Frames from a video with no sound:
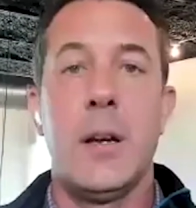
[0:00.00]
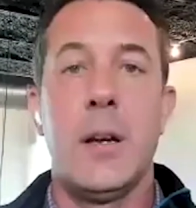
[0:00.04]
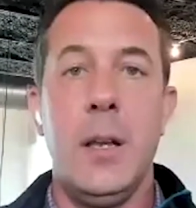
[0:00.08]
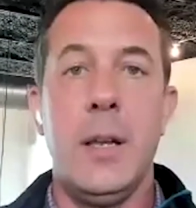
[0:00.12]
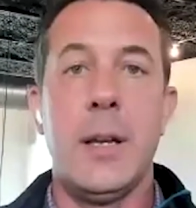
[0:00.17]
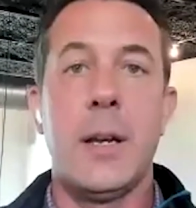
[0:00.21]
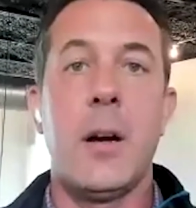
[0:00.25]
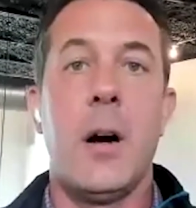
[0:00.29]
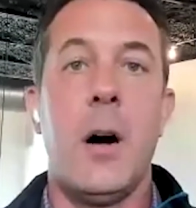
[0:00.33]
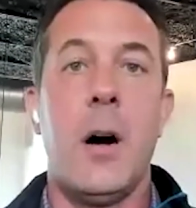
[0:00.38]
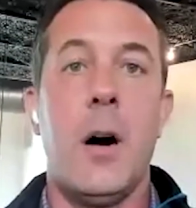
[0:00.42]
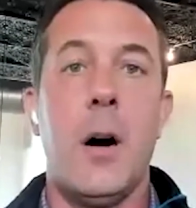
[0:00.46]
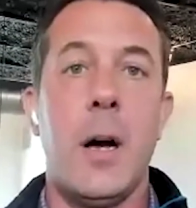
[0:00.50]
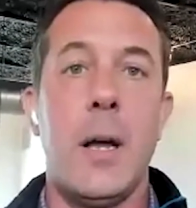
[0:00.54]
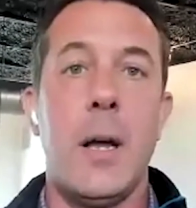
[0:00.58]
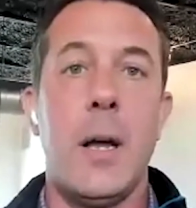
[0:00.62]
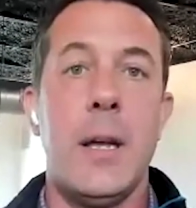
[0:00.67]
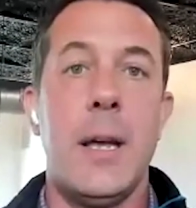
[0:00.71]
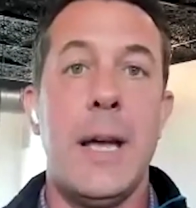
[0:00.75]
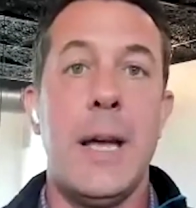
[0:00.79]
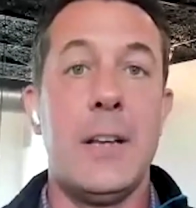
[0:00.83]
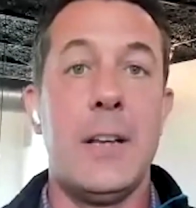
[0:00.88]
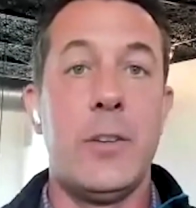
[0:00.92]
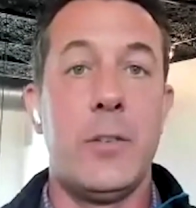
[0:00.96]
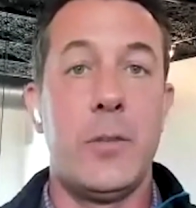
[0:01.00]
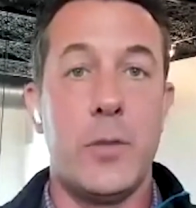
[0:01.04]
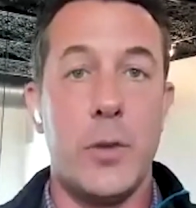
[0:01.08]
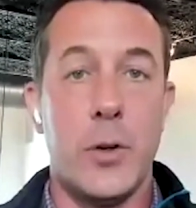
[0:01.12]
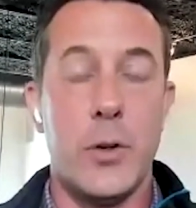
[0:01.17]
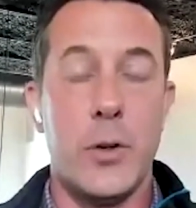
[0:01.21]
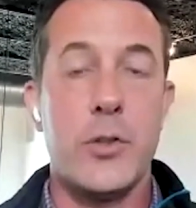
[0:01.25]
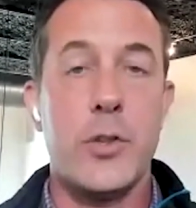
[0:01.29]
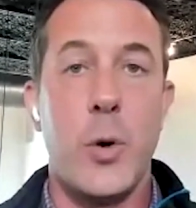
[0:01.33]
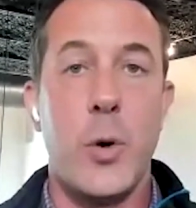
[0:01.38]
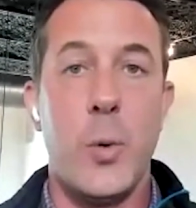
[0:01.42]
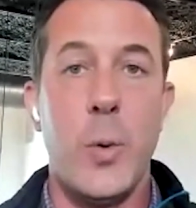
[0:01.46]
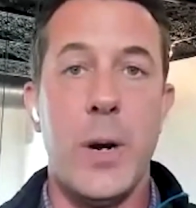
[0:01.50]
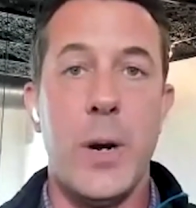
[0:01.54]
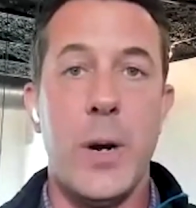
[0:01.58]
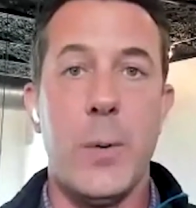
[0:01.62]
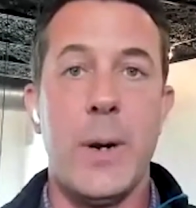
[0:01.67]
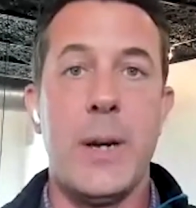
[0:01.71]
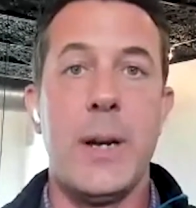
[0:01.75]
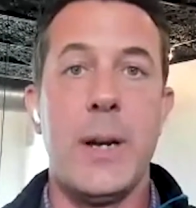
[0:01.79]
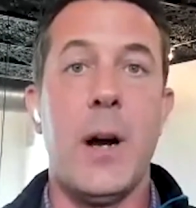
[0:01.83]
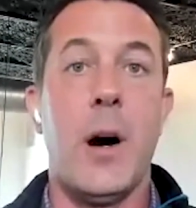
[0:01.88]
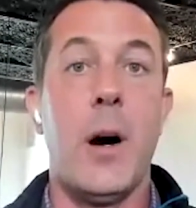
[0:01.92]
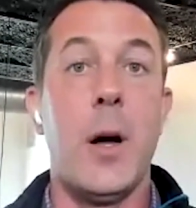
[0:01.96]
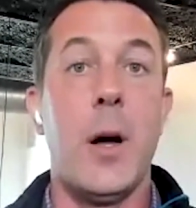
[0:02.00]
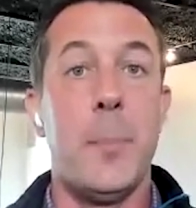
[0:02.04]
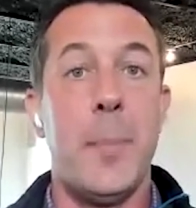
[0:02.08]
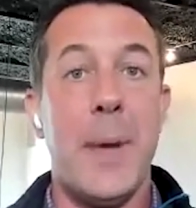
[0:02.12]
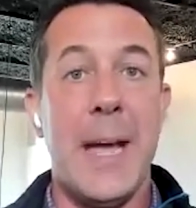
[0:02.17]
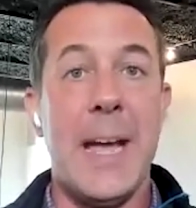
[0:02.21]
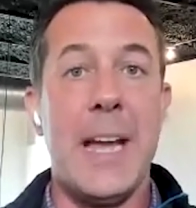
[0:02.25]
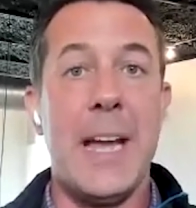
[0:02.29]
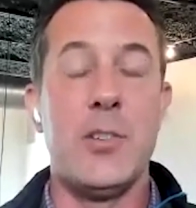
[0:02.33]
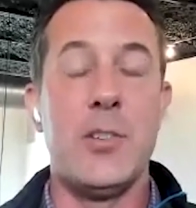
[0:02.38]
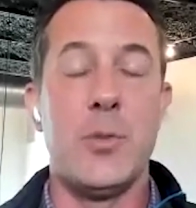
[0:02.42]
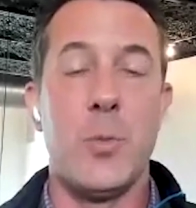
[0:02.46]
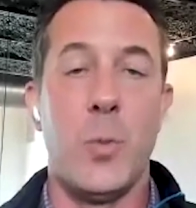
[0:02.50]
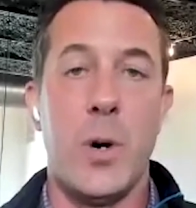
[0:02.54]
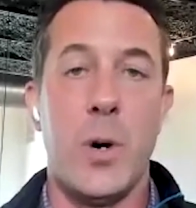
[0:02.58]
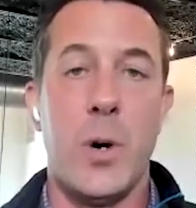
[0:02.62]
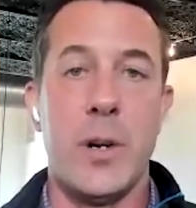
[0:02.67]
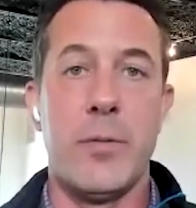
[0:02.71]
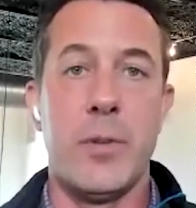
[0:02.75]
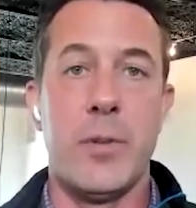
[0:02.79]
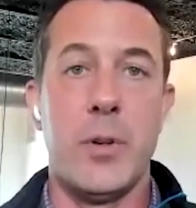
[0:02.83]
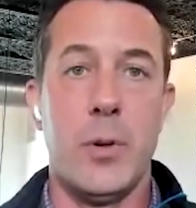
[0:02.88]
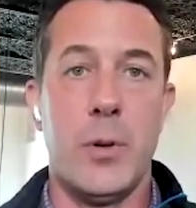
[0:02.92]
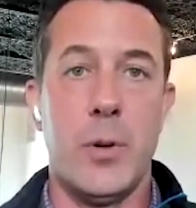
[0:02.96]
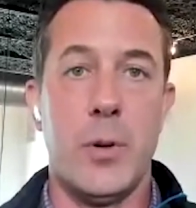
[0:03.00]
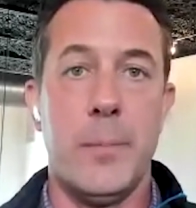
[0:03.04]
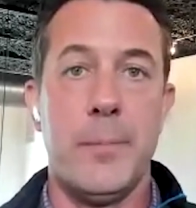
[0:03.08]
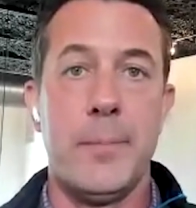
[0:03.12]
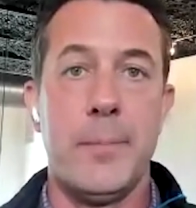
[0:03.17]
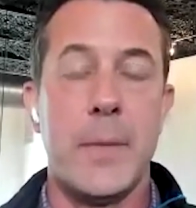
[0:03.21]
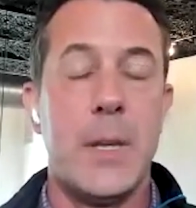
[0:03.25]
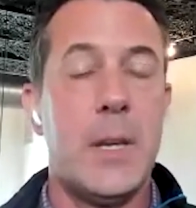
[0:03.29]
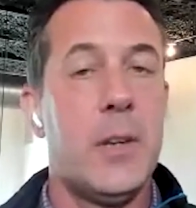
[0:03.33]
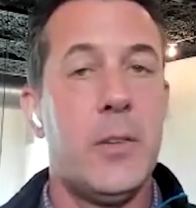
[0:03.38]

click on a search query on page 1 of Google.